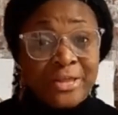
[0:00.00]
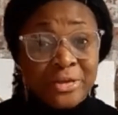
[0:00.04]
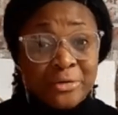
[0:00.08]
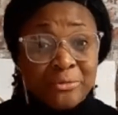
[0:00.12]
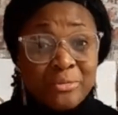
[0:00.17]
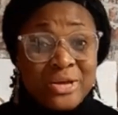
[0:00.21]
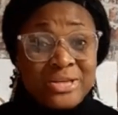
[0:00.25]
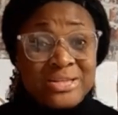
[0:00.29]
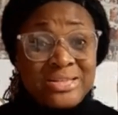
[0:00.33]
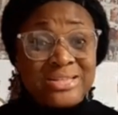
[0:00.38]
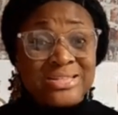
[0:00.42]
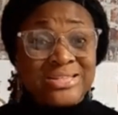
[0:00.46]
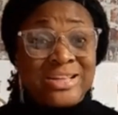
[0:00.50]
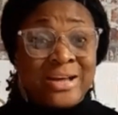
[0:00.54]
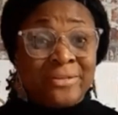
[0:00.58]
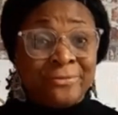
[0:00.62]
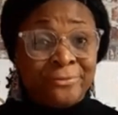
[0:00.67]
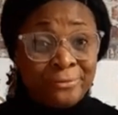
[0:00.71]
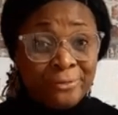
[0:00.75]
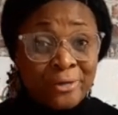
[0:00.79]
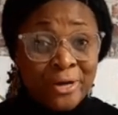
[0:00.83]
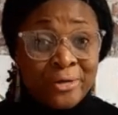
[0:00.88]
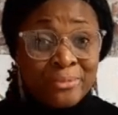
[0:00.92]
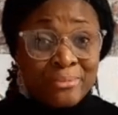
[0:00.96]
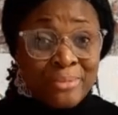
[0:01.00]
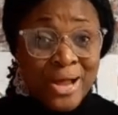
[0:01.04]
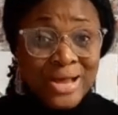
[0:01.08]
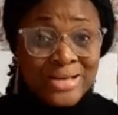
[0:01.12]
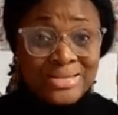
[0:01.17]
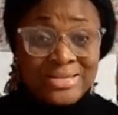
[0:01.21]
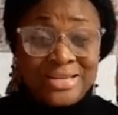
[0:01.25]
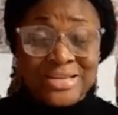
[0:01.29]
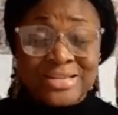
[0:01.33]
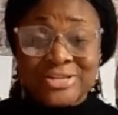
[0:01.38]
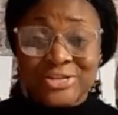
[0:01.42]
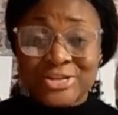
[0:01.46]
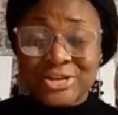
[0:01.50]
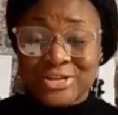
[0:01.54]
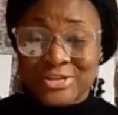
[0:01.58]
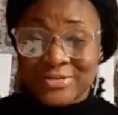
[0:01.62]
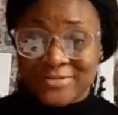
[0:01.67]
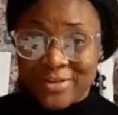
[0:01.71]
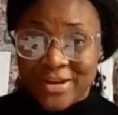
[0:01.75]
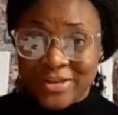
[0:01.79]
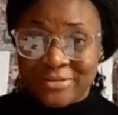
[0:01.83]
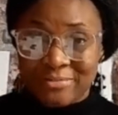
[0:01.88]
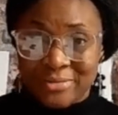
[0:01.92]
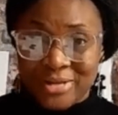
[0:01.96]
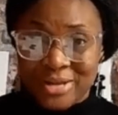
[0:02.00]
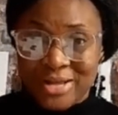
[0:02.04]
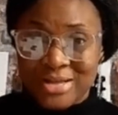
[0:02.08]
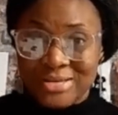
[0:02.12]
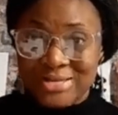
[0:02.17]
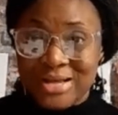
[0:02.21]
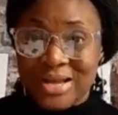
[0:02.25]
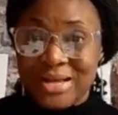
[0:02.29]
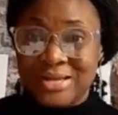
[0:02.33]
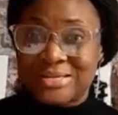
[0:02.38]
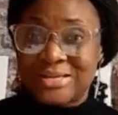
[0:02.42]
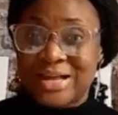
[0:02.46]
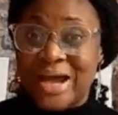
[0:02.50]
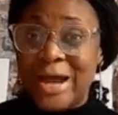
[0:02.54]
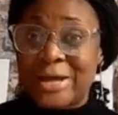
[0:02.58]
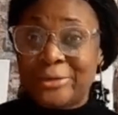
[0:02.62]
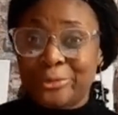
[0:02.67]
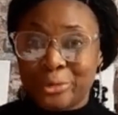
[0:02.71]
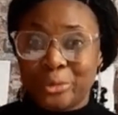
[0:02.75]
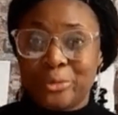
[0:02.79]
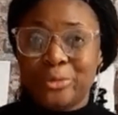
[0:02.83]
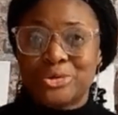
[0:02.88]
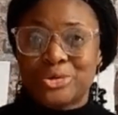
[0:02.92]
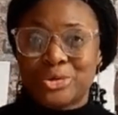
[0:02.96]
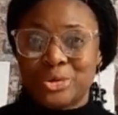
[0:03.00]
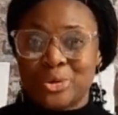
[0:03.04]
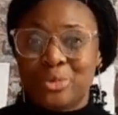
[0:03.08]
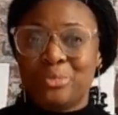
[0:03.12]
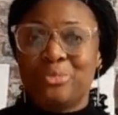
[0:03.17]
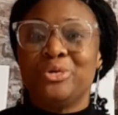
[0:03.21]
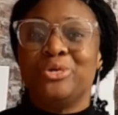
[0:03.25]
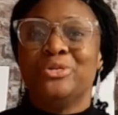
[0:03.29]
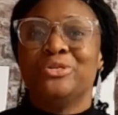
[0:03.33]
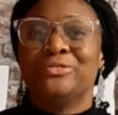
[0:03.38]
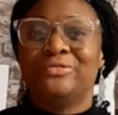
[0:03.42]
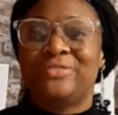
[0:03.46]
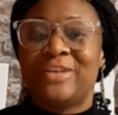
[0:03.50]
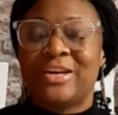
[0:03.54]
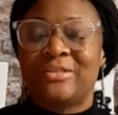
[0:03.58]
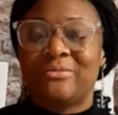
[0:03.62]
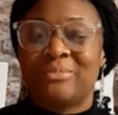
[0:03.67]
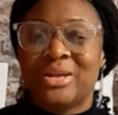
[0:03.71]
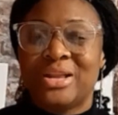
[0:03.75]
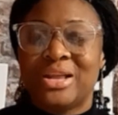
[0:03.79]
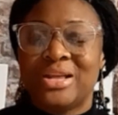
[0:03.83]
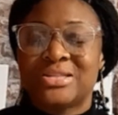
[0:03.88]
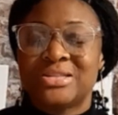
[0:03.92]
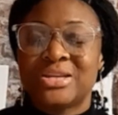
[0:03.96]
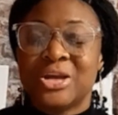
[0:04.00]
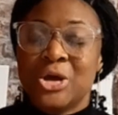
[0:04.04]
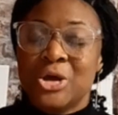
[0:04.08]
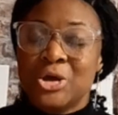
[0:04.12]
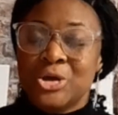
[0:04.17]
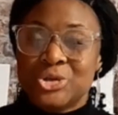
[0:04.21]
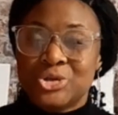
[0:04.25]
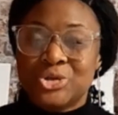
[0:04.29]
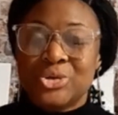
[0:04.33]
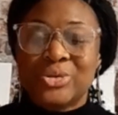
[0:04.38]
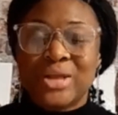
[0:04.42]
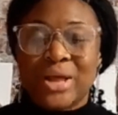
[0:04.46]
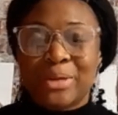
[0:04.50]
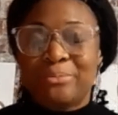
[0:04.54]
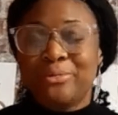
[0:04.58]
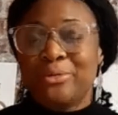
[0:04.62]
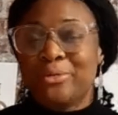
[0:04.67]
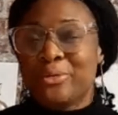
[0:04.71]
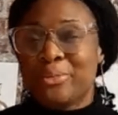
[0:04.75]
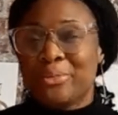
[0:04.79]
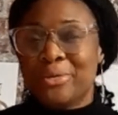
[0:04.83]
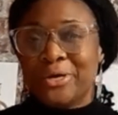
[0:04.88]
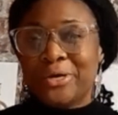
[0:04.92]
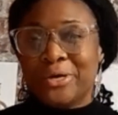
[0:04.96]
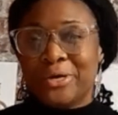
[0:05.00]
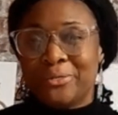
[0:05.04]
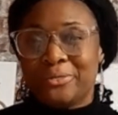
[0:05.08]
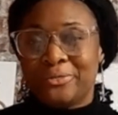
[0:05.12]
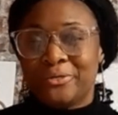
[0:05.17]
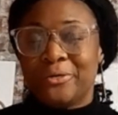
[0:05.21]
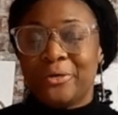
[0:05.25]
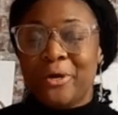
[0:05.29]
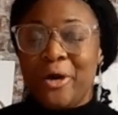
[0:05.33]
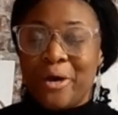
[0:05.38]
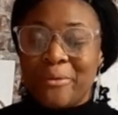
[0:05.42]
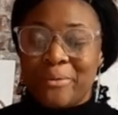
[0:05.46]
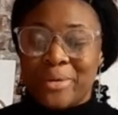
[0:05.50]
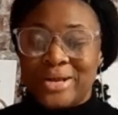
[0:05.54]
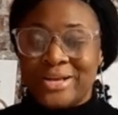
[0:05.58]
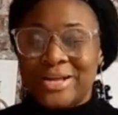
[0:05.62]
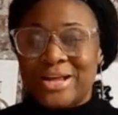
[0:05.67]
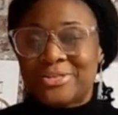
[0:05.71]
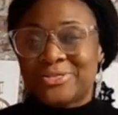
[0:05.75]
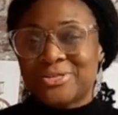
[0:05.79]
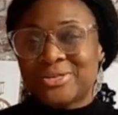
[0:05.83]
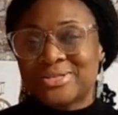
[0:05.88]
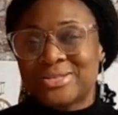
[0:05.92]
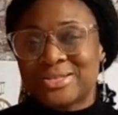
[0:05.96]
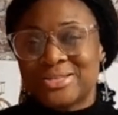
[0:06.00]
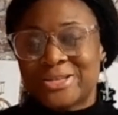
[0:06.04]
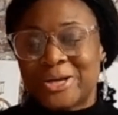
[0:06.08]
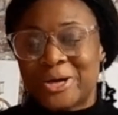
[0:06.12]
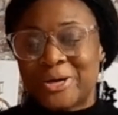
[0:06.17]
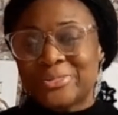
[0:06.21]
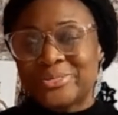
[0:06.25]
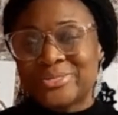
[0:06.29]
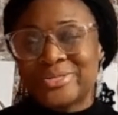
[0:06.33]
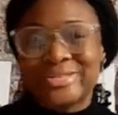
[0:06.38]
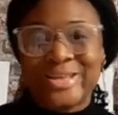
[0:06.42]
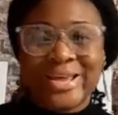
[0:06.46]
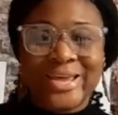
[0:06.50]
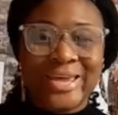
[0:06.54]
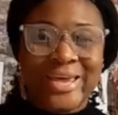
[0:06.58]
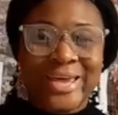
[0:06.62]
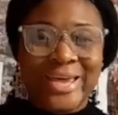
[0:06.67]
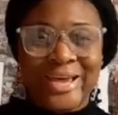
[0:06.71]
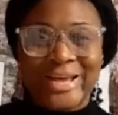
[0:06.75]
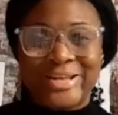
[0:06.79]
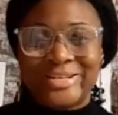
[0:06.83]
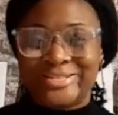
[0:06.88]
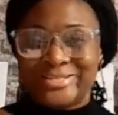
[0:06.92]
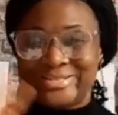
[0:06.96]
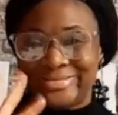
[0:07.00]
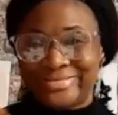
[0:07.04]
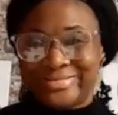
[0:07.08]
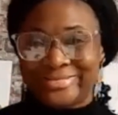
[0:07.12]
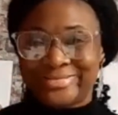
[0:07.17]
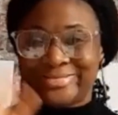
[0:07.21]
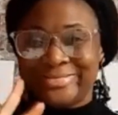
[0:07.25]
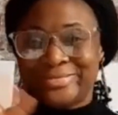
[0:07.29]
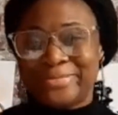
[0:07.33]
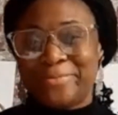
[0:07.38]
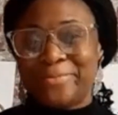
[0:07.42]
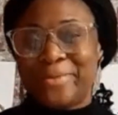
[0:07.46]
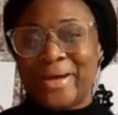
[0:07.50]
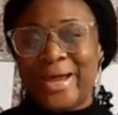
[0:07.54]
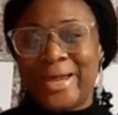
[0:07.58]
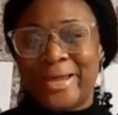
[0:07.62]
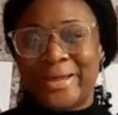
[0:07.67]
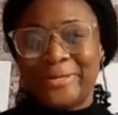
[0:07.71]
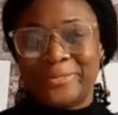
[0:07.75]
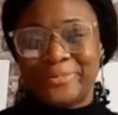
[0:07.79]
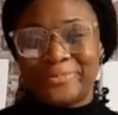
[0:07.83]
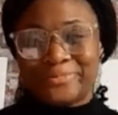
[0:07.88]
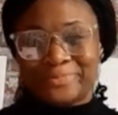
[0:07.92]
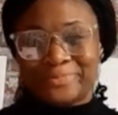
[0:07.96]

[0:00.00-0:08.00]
The reason is that Vlogmas is just 5 minutes, and I don't want to go beyond 5 minutes, so that book will be helpful. All right, I trust this helps. Take care and bye.